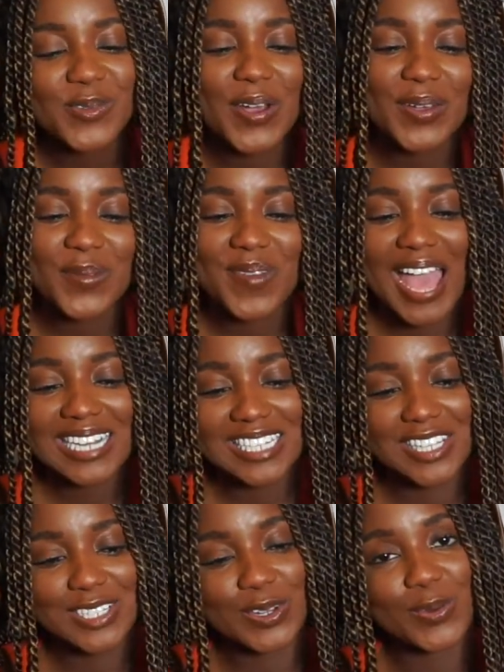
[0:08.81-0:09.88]
Welcome back to
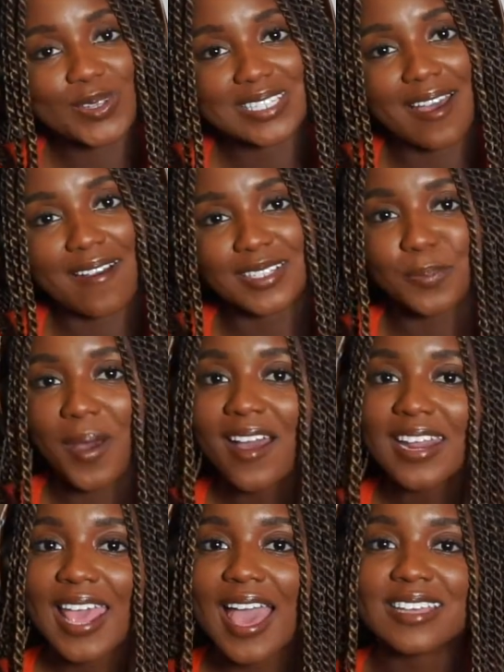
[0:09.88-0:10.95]
the Toks Talks
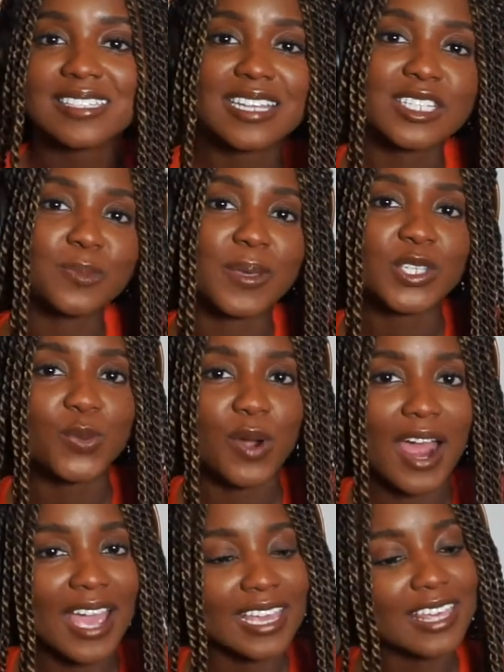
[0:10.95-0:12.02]
Podcast, a space where
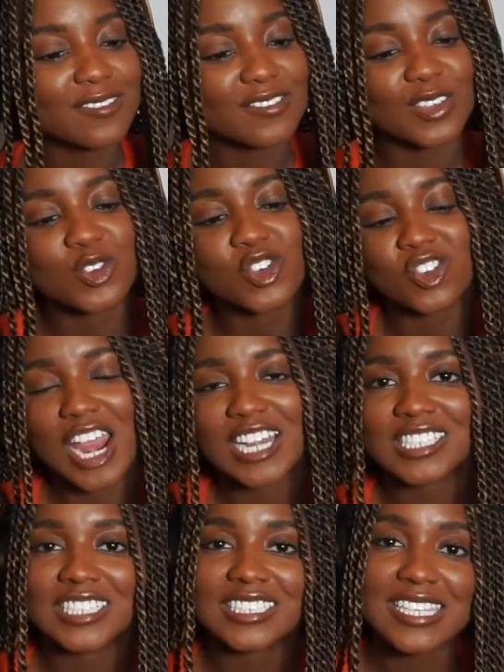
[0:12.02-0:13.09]
I give you
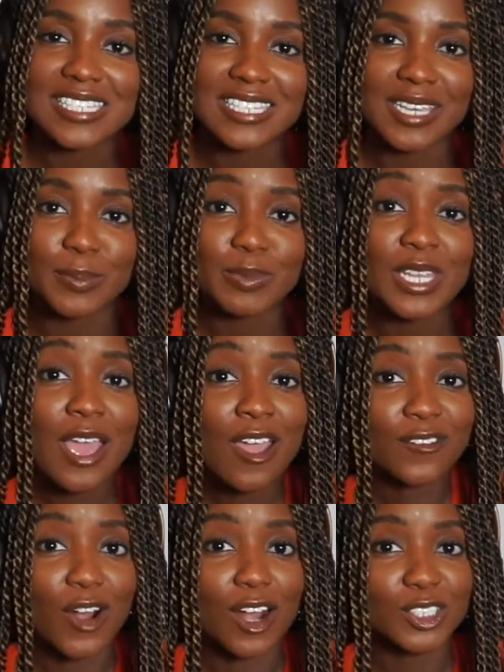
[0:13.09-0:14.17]
strategies and tips
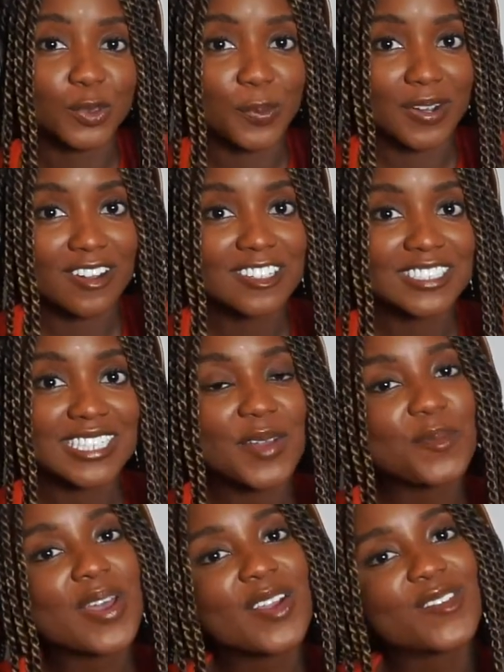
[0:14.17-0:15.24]
for entrepreneurship,
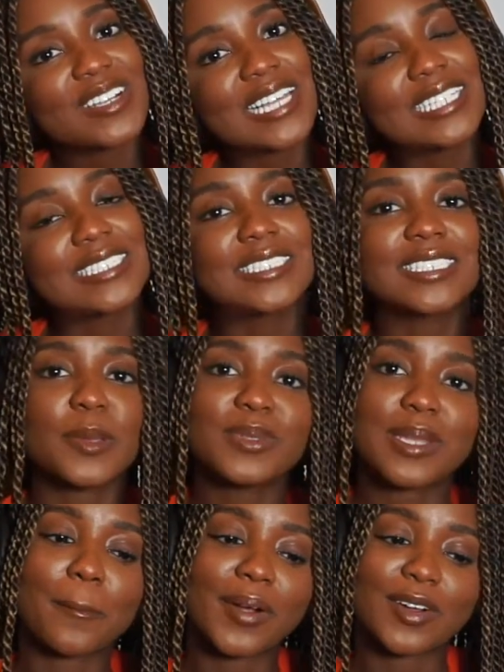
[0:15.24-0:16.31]
relationships,
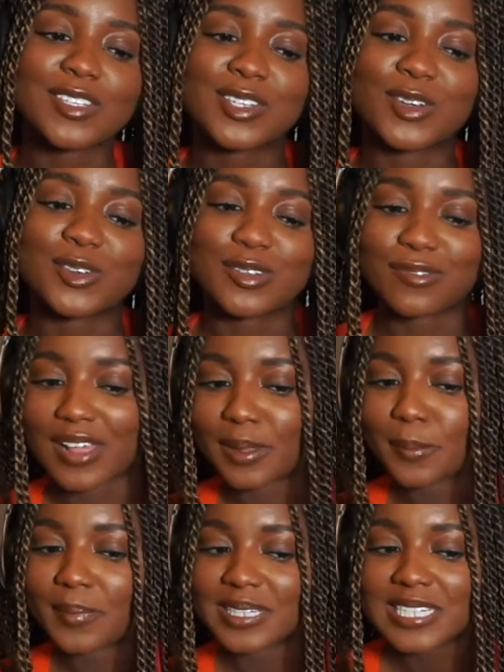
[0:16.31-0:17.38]
and personal
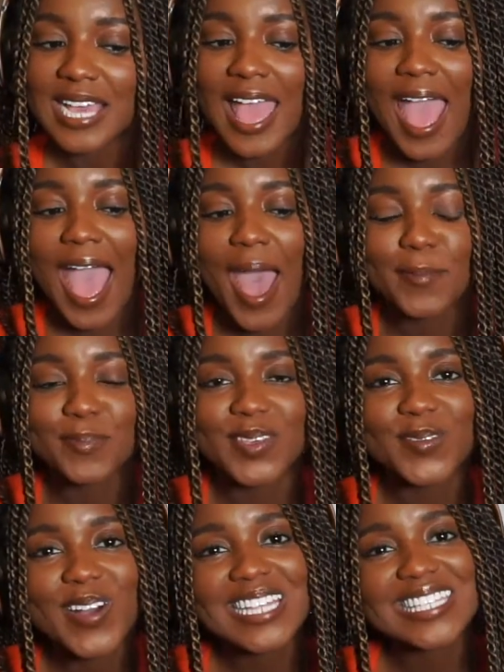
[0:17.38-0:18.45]
development. Happy
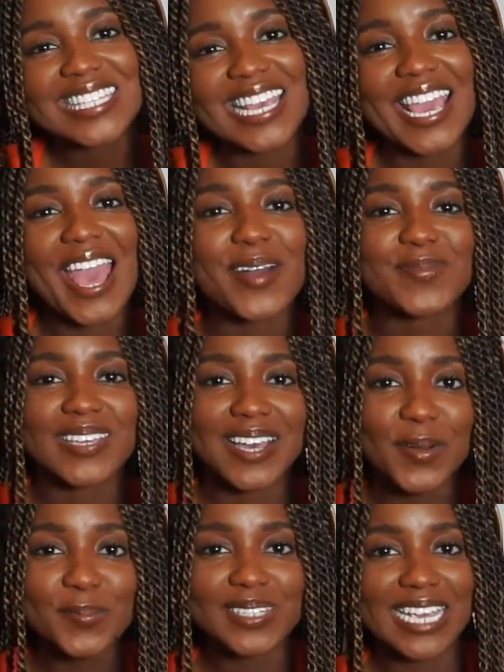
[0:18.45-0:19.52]
Wednesday, happy
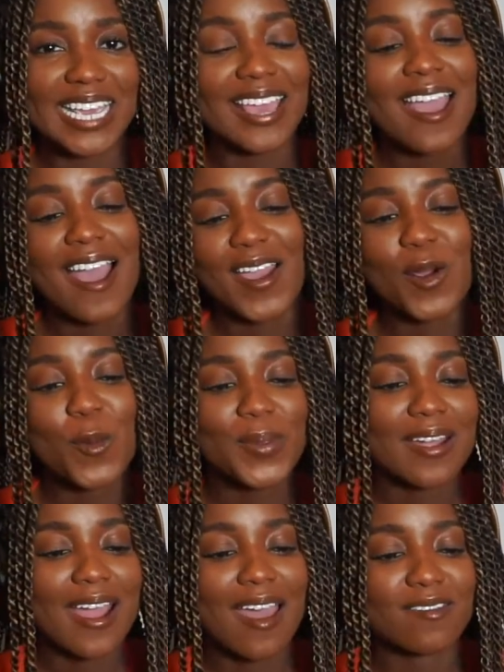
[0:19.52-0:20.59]
hump day. I hope
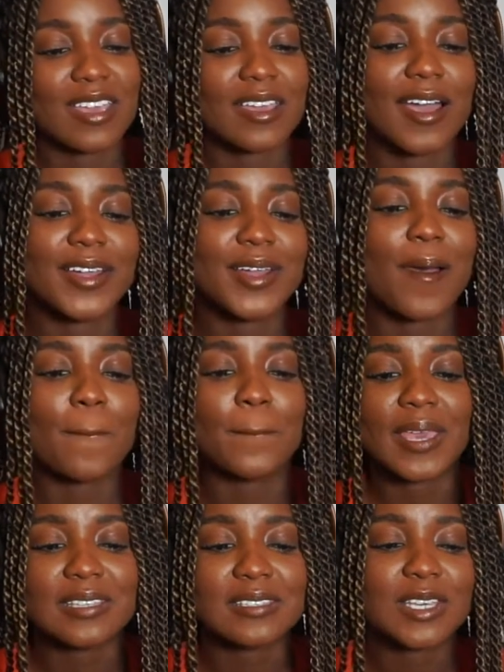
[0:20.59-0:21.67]
you're having an
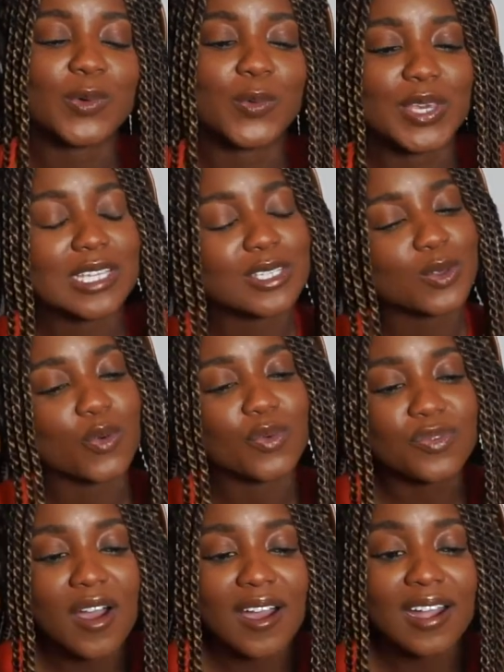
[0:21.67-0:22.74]
amazing week so
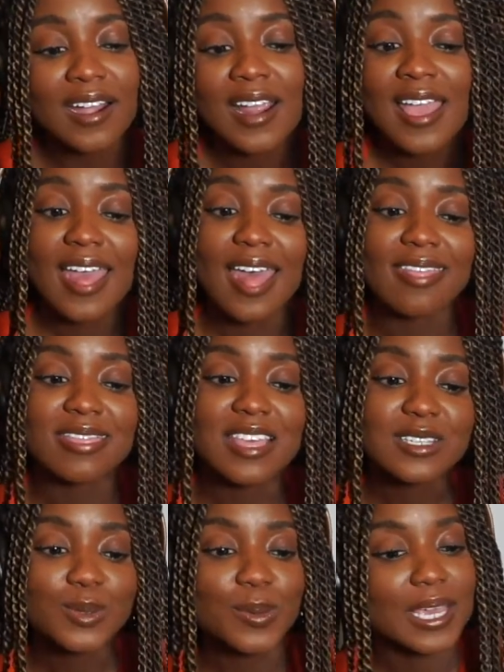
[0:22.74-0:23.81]
far. And
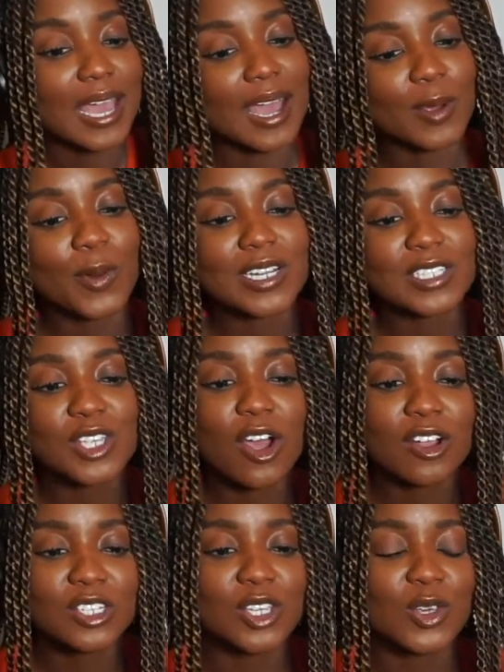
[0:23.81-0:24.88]
this week, I want to
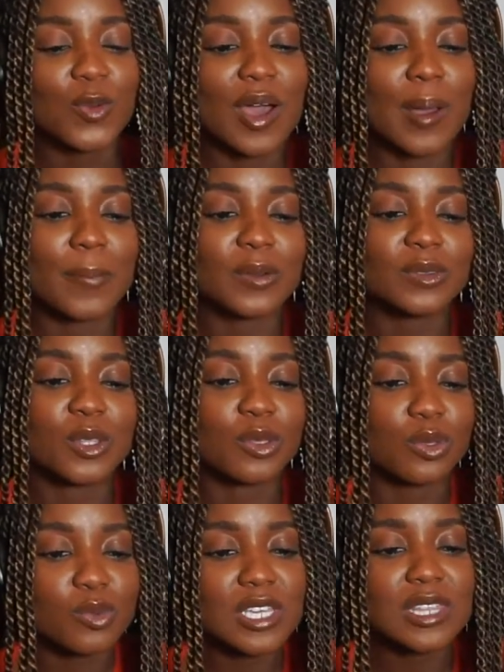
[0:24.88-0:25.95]
talk to you about the
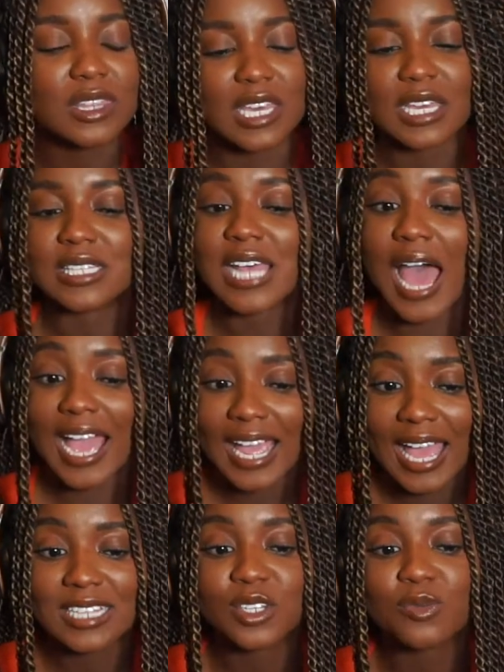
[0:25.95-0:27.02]
three things I
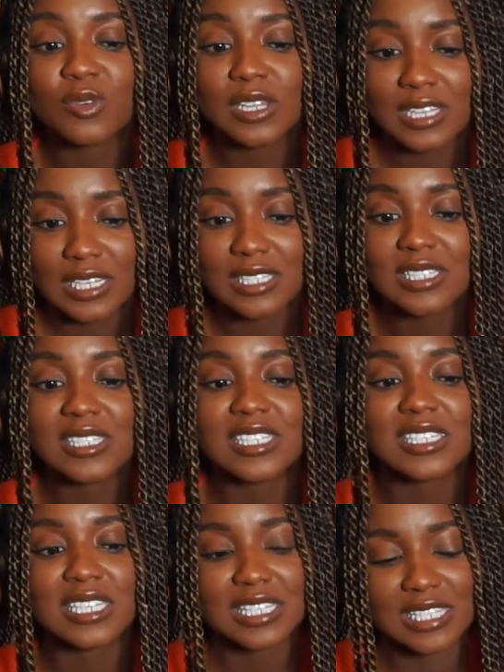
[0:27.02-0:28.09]
had to release to
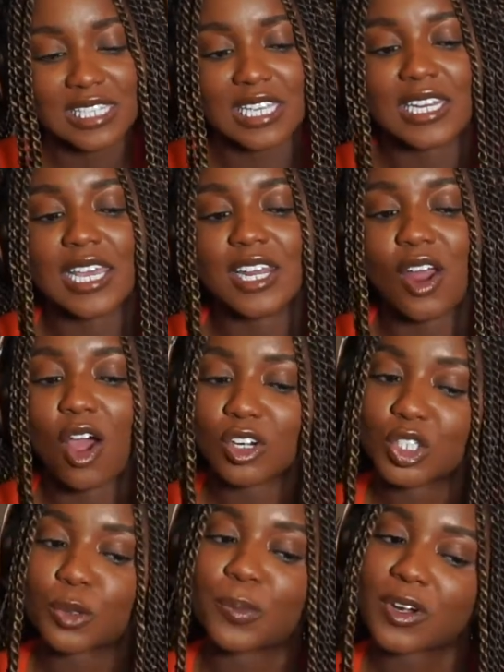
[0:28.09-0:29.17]
succeed in
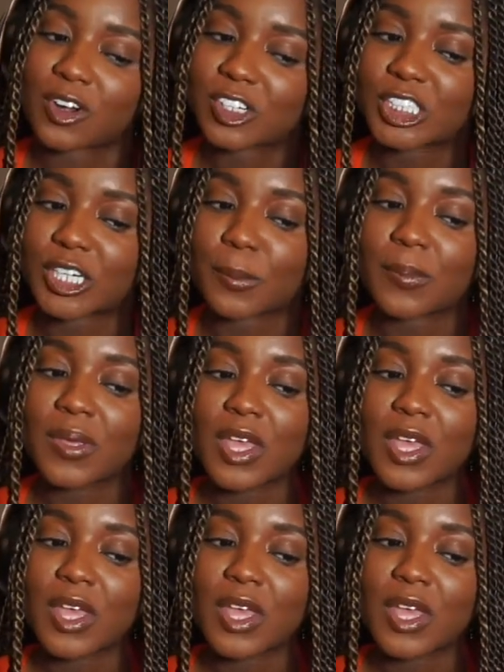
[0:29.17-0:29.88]
entrepreneurship.